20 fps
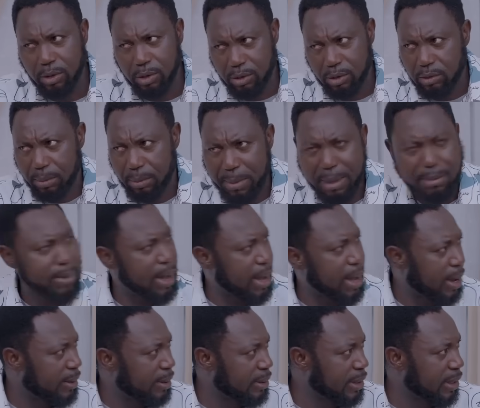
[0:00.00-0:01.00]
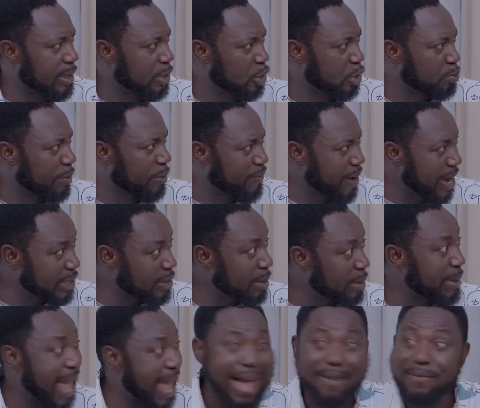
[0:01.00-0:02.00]
Remember, the supervisor
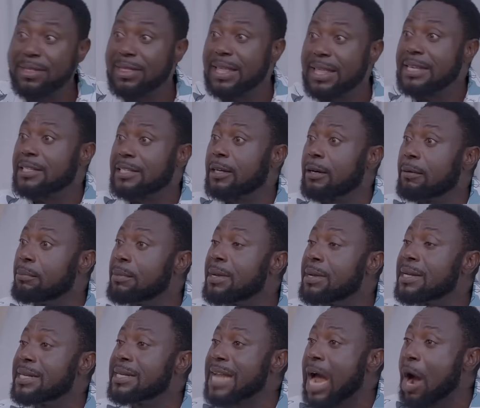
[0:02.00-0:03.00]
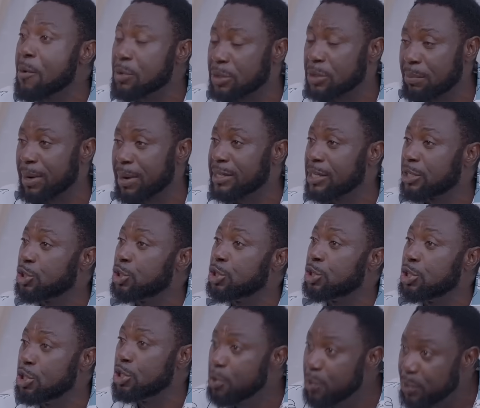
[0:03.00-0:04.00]
will be having this doubt about the
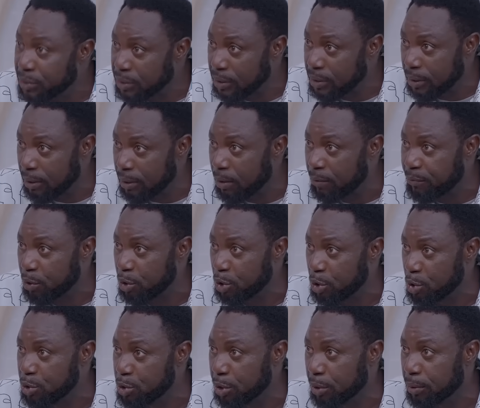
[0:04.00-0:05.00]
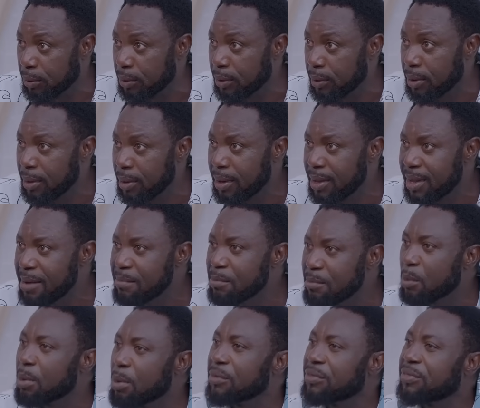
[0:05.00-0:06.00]
genuity of your union.
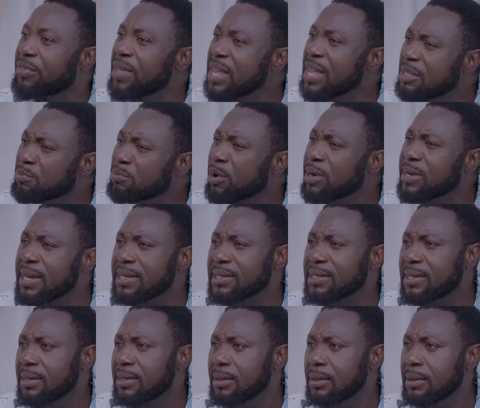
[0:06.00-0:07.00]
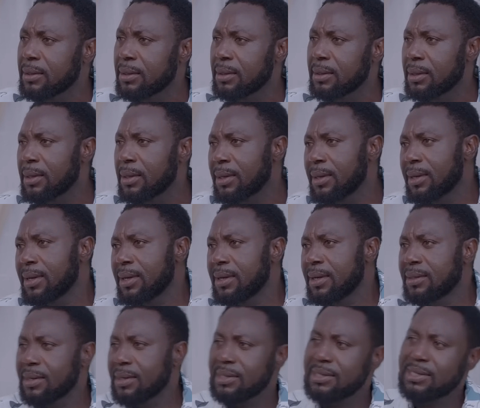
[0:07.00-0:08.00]
But with this pregnancy,
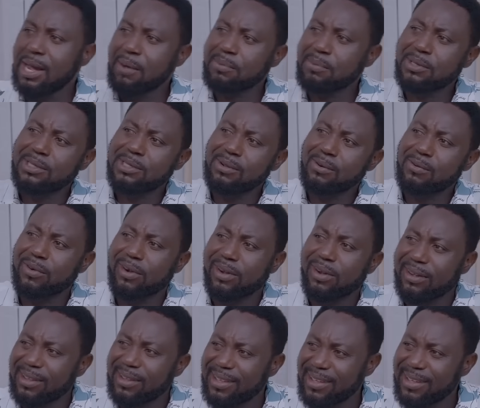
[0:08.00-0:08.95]
the doubt is over.